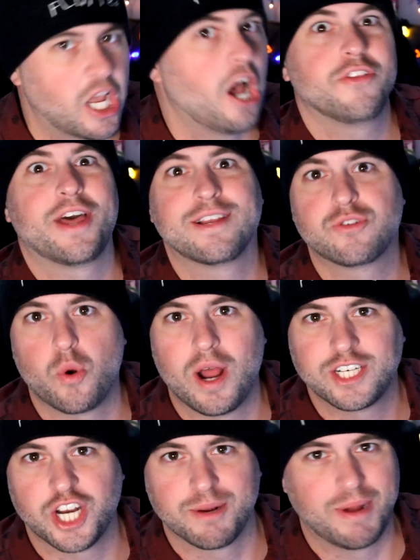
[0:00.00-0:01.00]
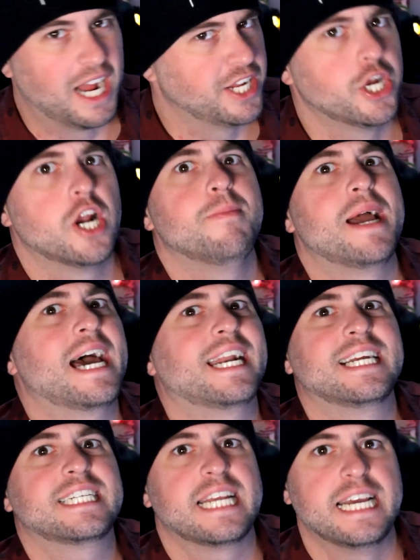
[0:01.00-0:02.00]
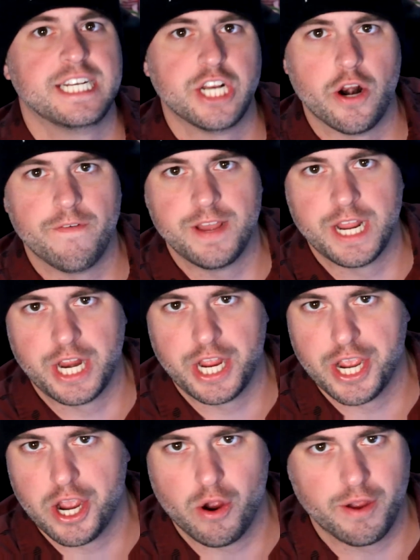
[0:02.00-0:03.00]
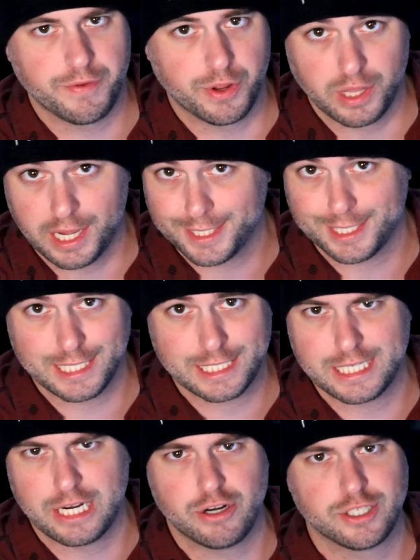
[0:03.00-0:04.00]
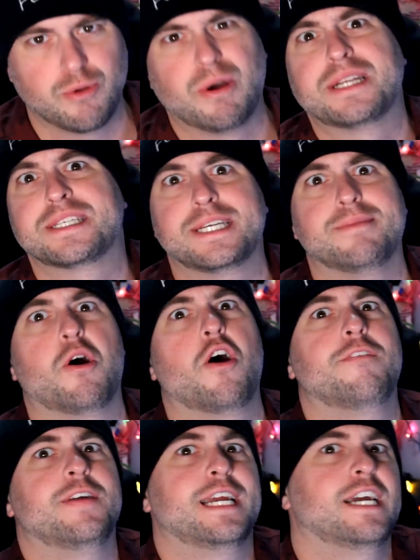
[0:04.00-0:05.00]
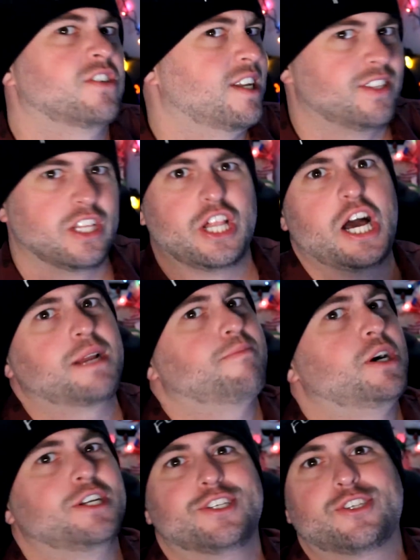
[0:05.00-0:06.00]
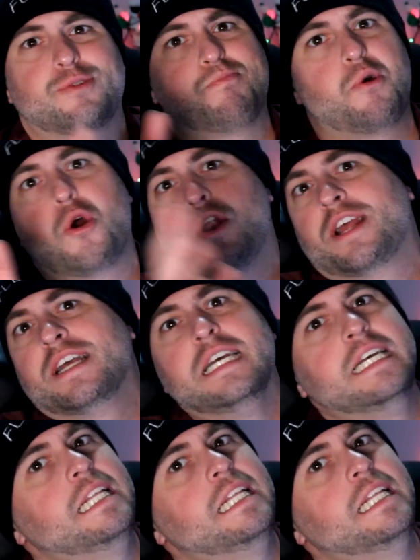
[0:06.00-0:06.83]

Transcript: So, thanks for watching my You're Bad at Tinder video. If you like this series, you want to see more videos, hit the like button to support it.